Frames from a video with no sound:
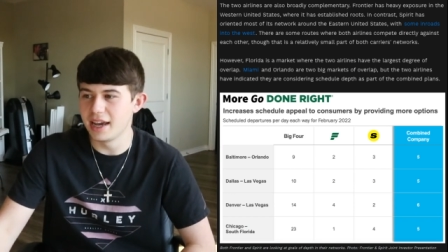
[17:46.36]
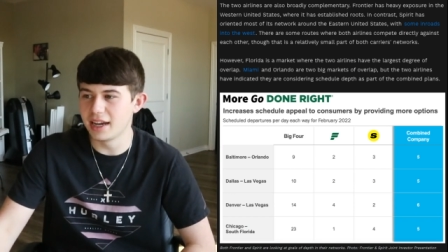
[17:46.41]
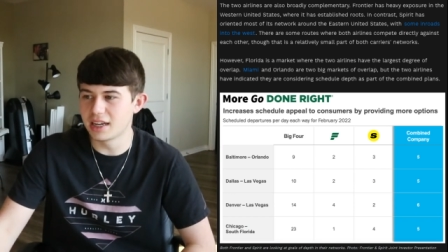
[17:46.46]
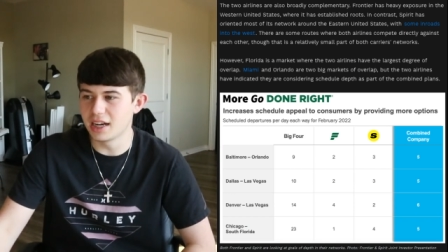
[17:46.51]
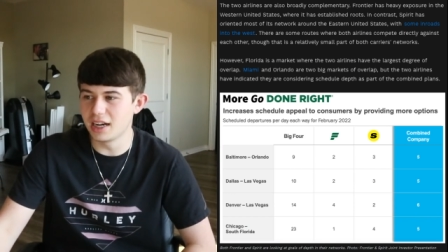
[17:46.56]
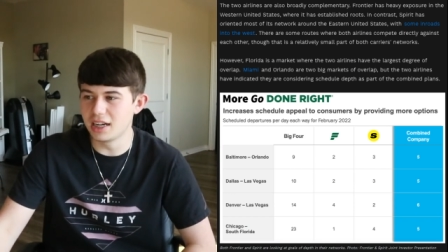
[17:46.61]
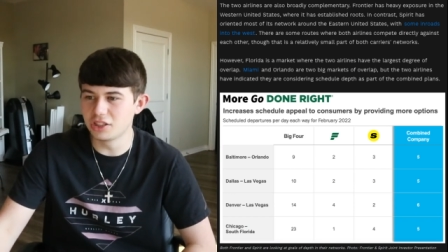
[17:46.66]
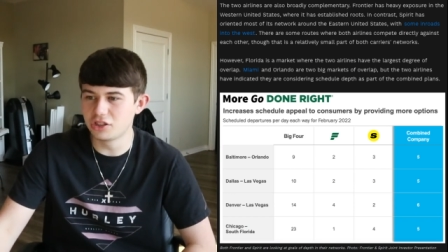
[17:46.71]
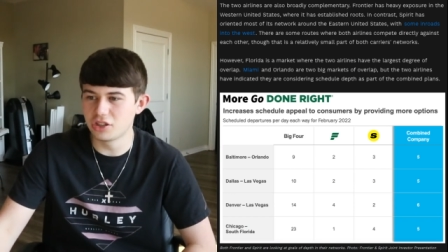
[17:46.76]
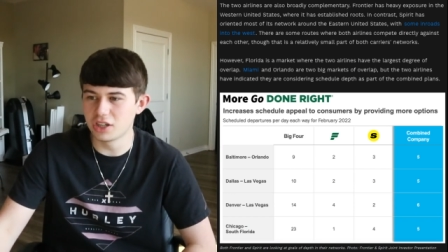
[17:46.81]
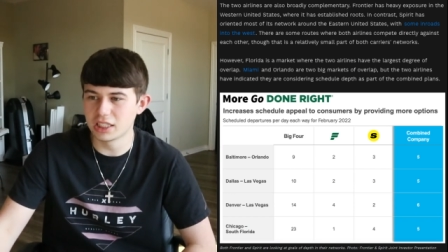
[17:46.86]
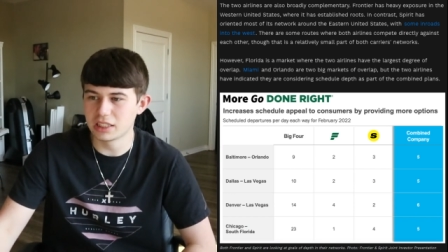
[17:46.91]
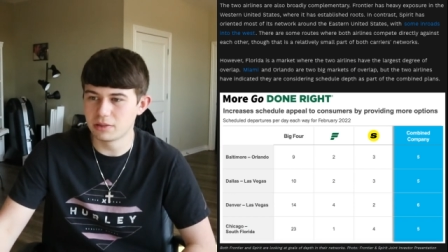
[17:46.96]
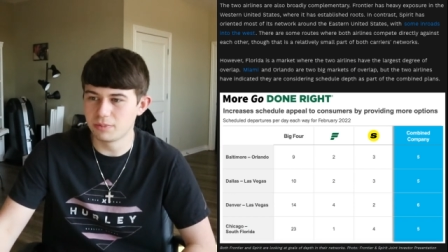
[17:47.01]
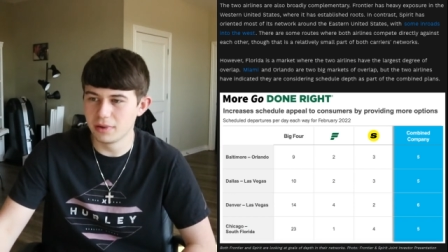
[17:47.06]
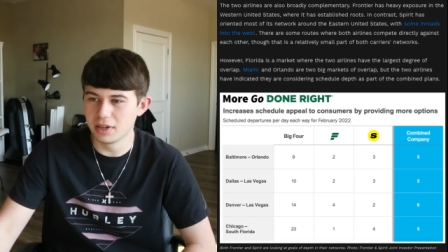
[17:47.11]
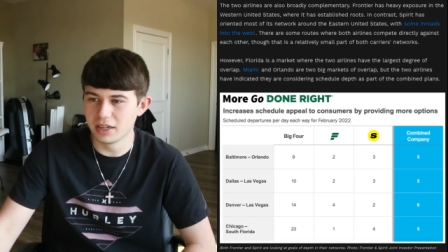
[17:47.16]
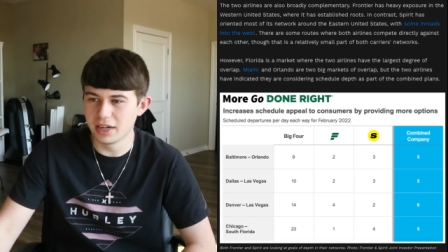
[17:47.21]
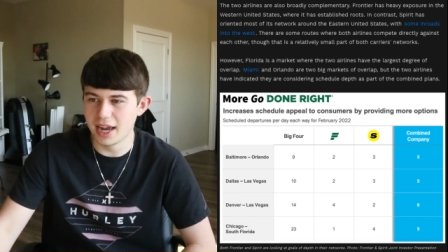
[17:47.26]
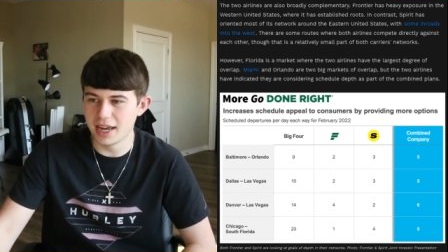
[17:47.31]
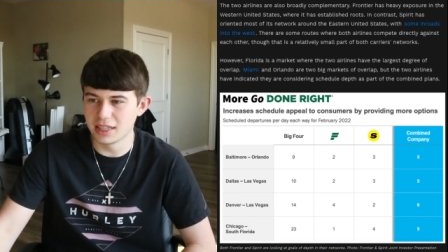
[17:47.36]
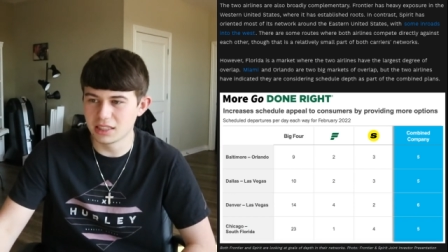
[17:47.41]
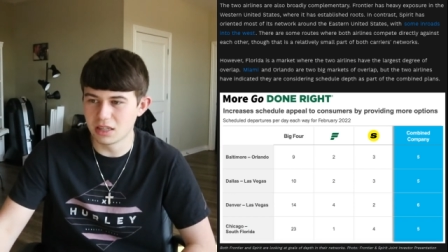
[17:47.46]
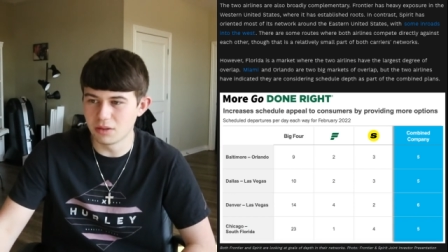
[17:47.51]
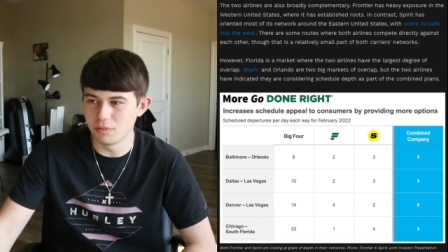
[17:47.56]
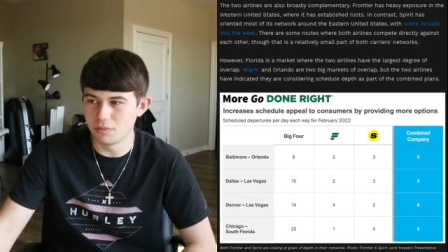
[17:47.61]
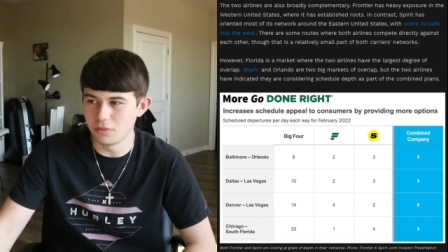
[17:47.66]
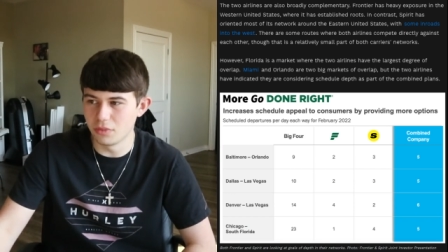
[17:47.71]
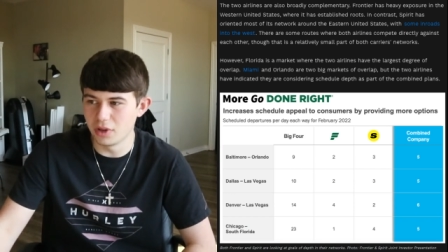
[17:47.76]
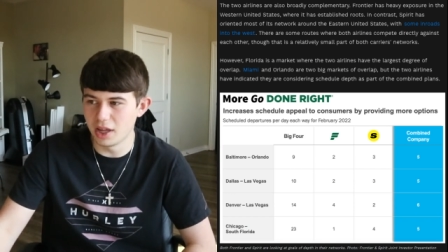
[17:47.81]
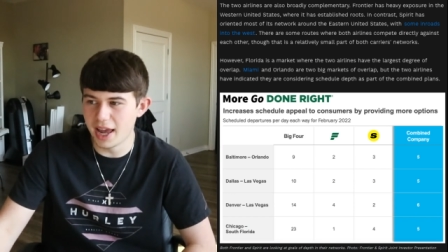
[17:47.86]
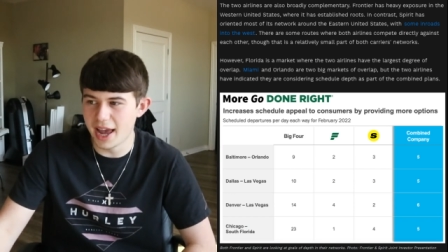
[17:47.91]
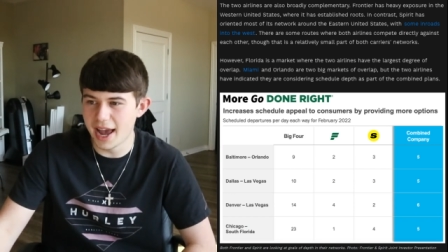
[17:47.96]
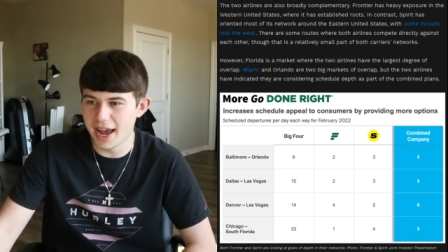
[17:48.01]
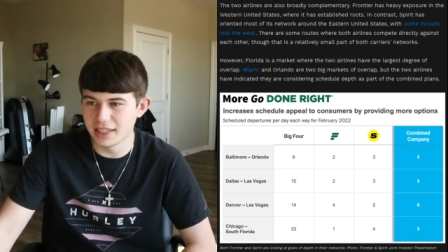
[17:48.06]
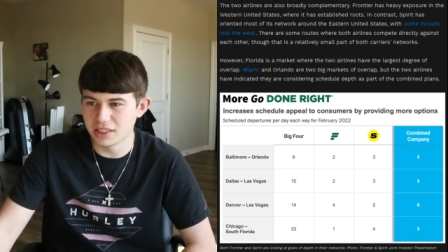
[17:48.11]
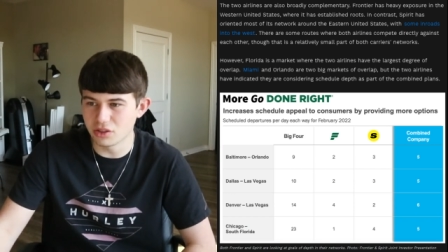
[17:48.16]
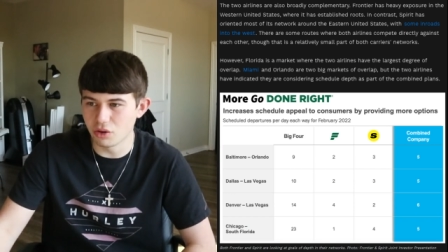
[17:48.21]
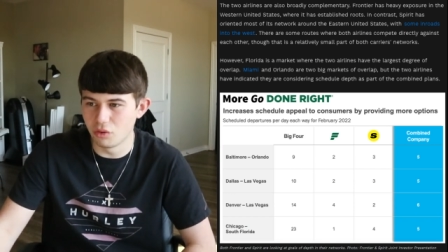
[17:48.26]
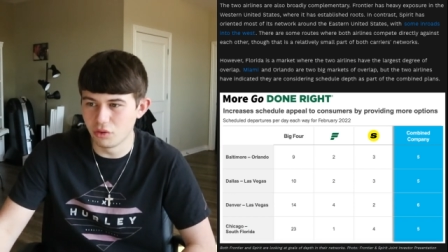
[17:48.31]
In contrast, Spirit
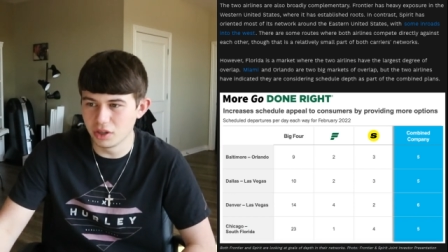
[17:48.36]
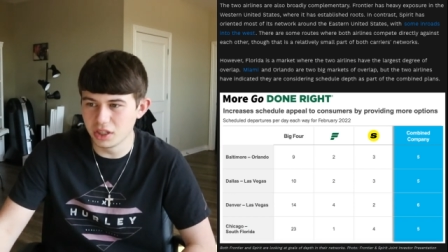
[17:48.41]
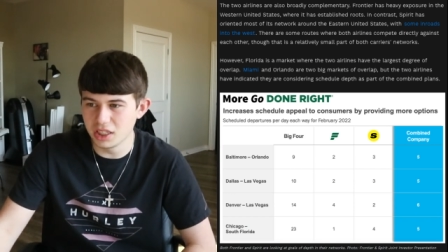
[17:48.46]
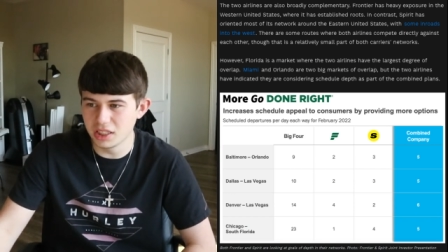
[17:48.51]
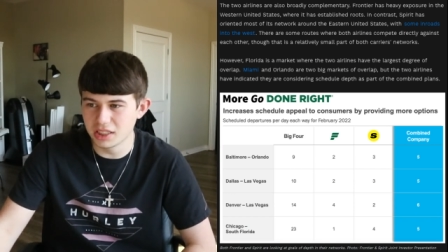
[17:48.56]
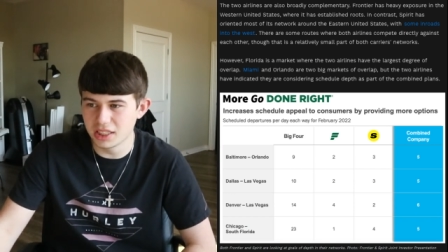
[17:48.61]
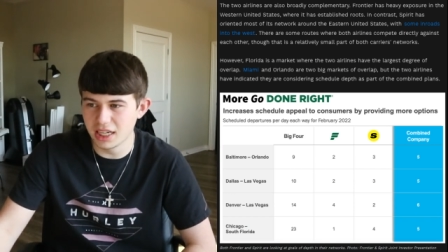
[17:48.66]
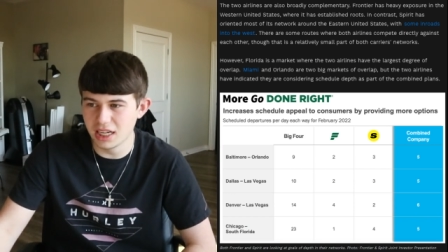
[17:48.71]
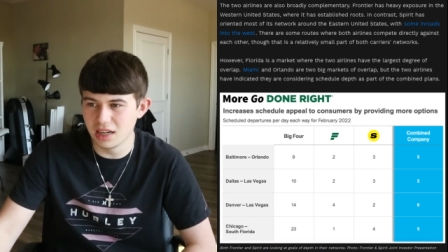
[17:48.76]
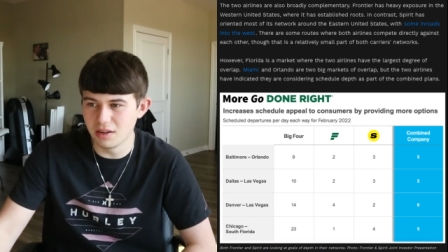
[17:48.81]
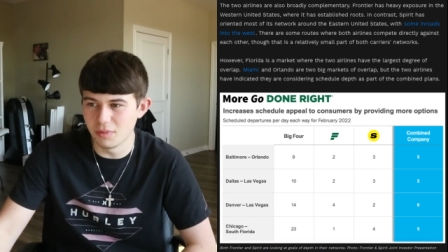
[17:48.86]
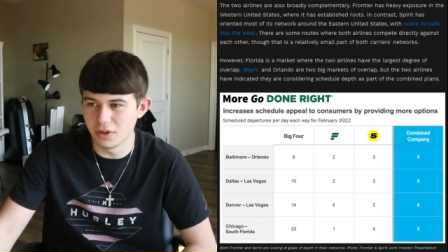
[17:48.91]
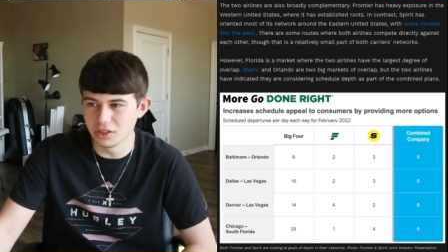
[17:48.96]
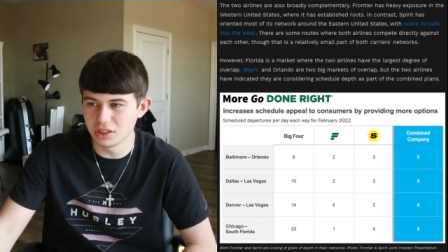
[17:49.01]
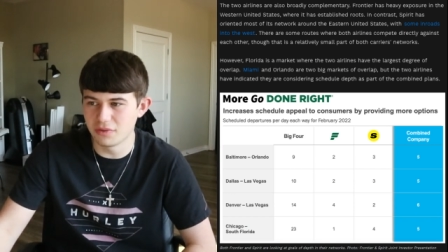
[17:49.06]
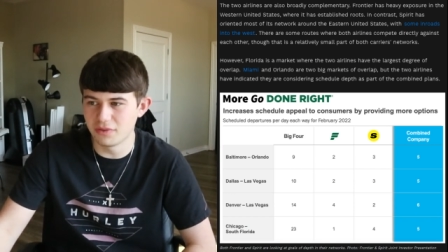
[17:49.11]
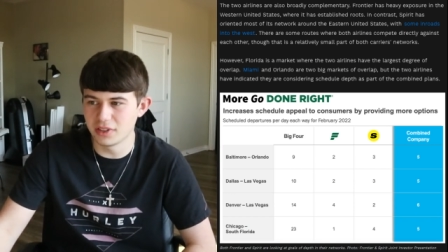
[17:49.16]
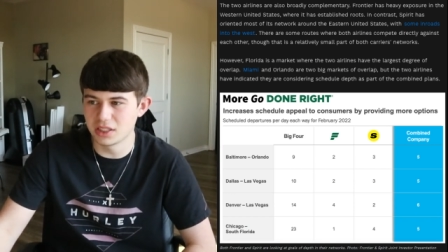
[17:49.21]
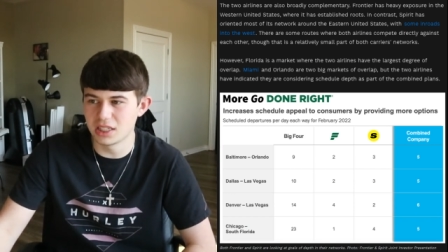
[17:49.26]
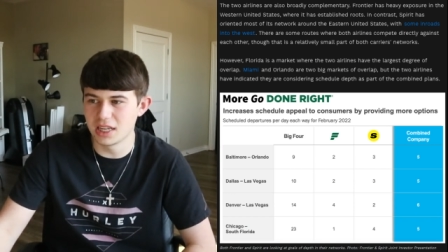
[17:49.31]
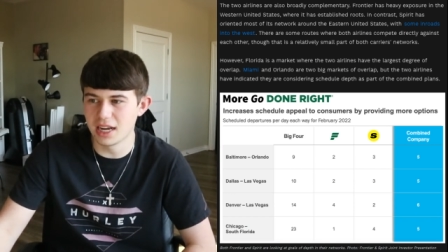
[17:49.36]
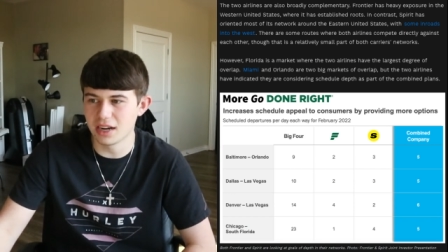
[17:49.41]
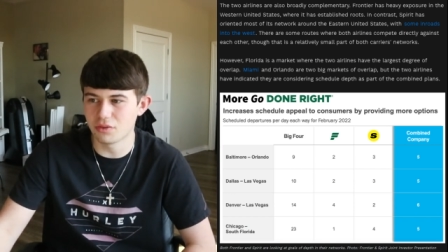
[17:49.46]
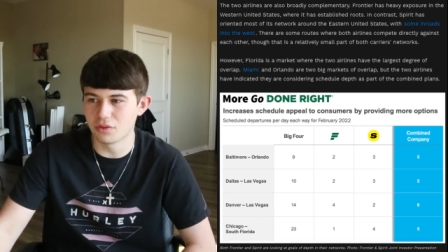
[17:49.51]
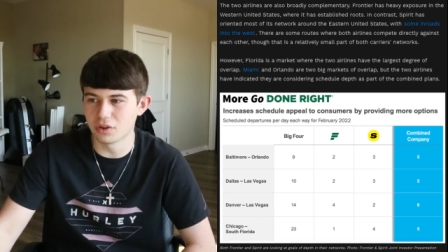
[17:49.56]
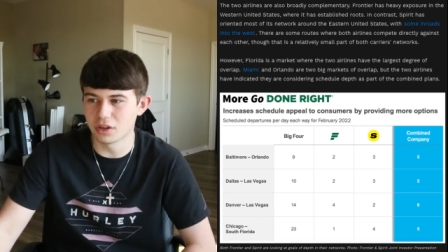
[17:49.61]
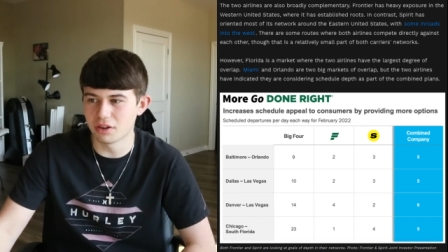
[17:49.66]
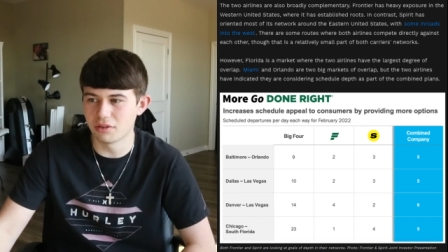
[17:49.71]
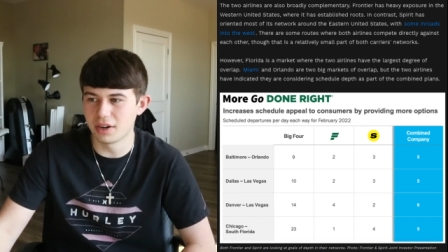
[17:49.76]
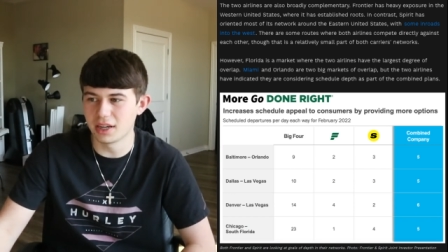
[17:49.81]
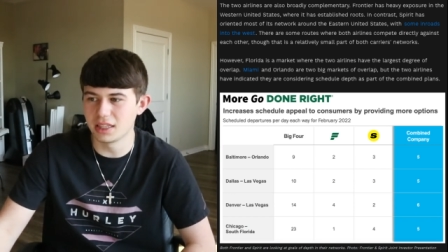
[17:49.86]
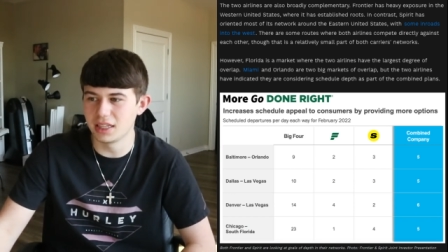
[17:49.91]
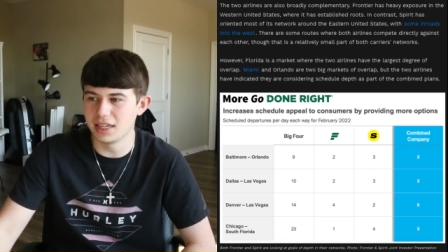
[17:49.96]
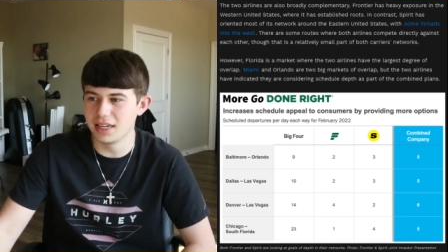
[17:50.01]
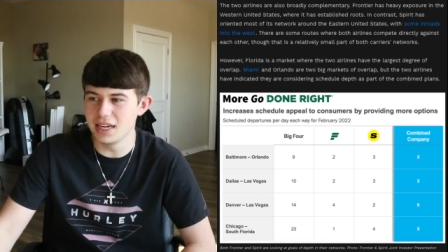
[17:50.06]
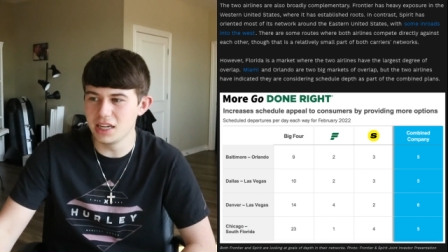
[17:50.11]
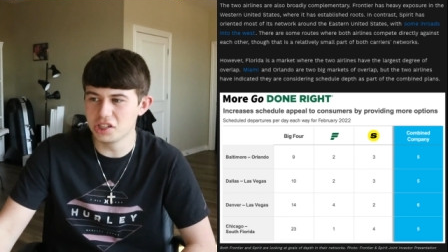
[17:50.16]
has orientated most of its network around the